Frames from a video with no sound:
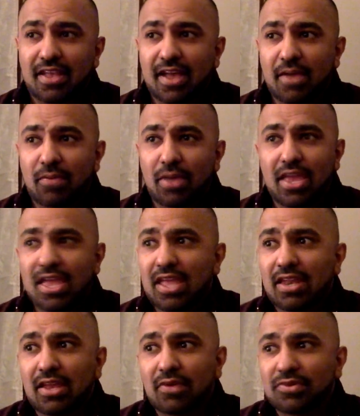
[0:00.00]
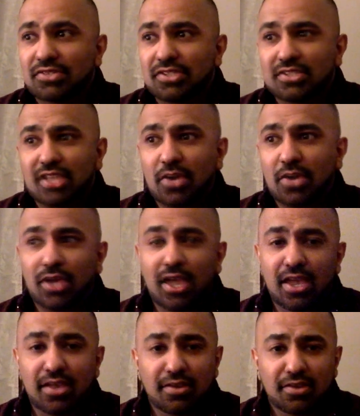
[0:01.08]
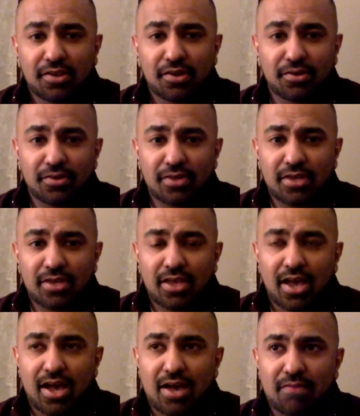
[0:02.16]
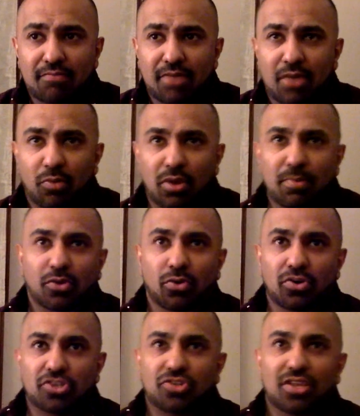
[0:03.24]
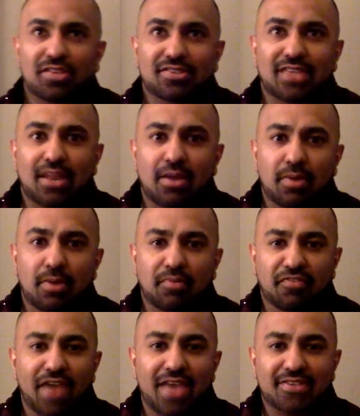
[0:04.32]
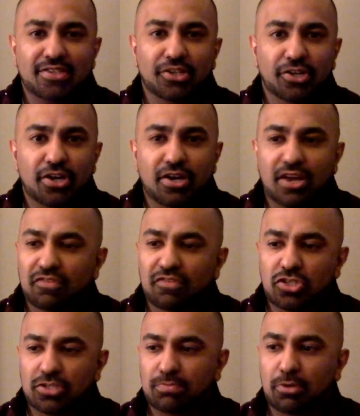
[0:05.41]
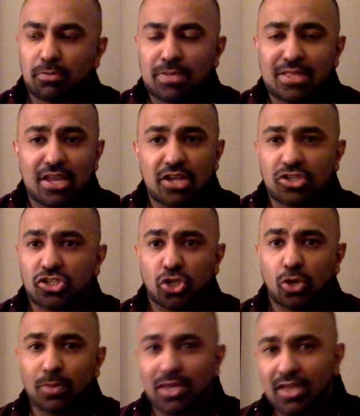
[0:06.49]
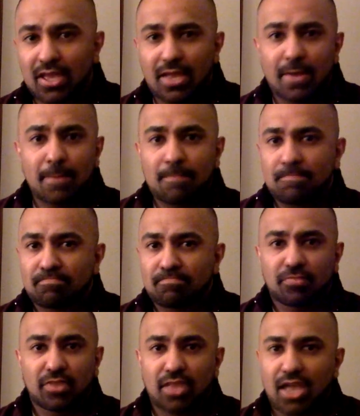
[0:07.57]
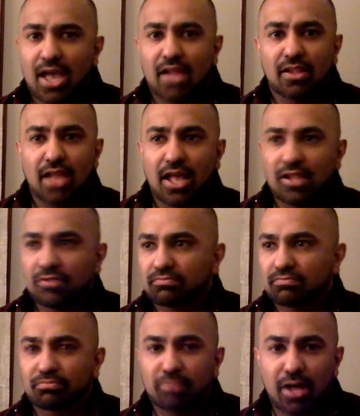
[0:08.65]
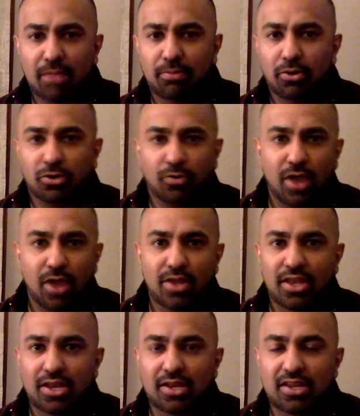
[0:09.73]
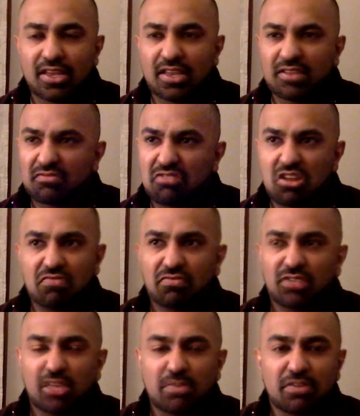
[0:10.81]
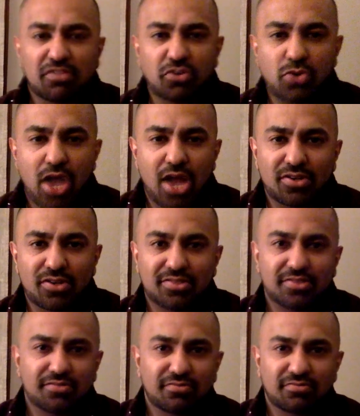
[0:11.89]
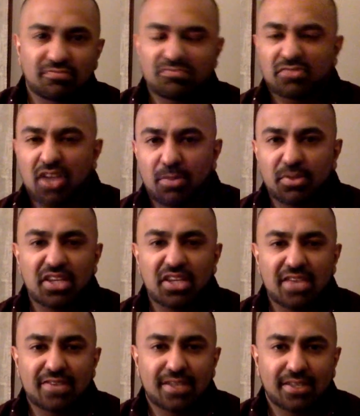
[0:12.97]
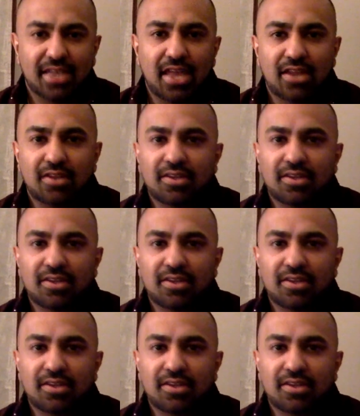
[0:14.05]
I went in. I was just like, okay, and one of my core strengths is that I'm a fast learner. If you just put me there and just show me, I'll poke around at it. Give me a few hours, a couple of days, I'll get it.